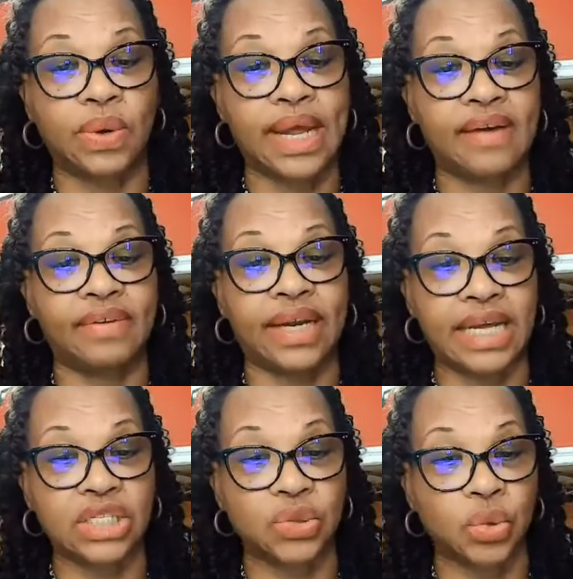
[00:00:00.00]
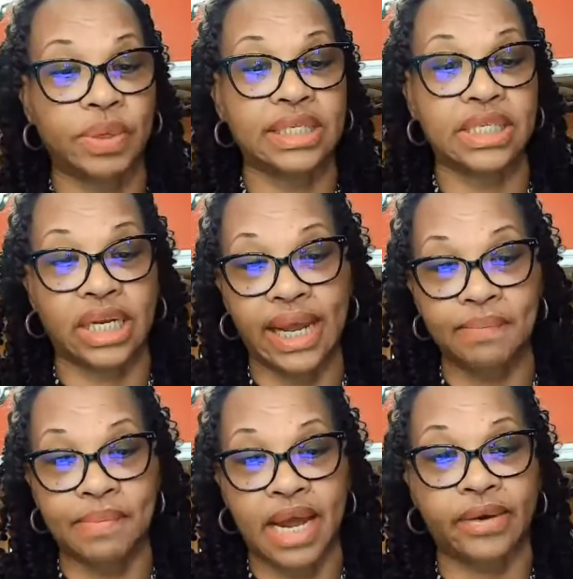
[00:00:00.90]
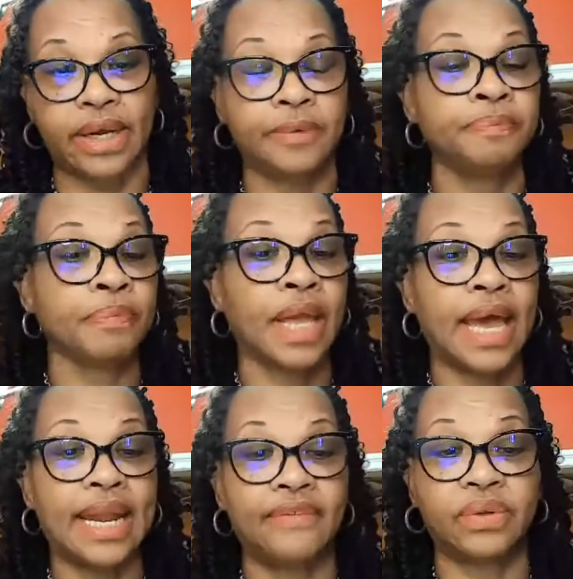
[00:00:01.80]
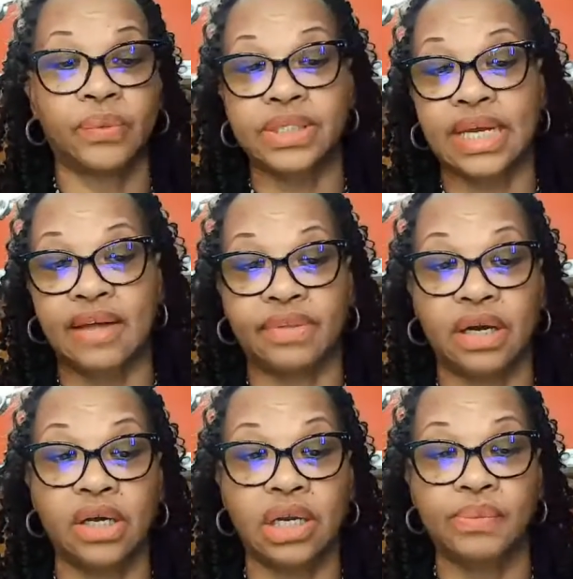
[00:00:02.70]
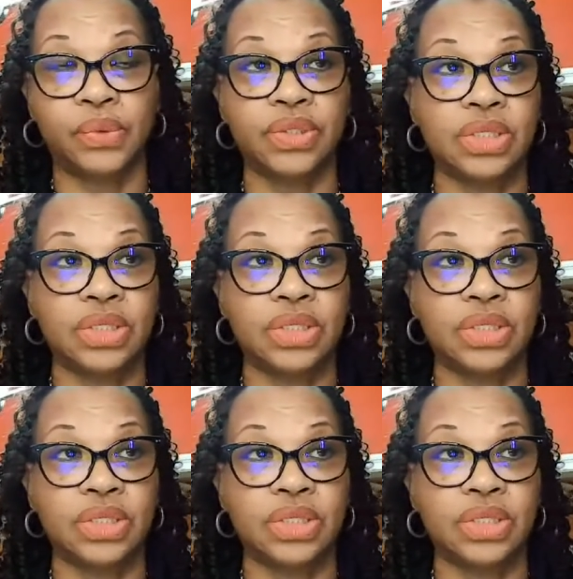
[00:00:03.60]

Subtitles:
want to have a nice room because they're going to get married and afterwards they're going to have their honeymoon.